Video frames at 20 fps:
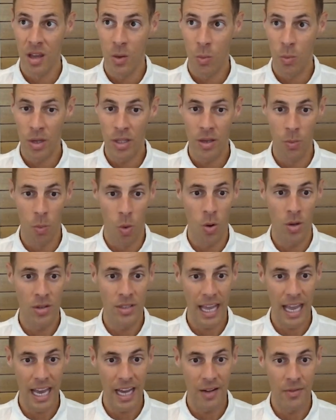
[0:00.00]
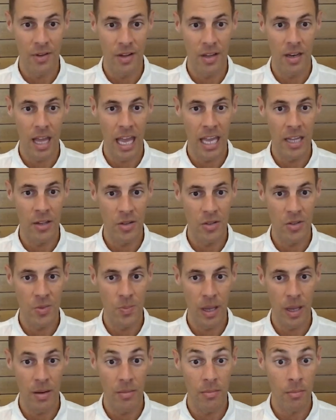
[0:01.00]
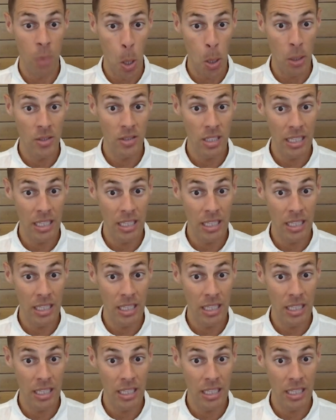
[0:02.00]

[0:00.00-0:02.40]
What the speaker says: when you walked out of it and you'd spent most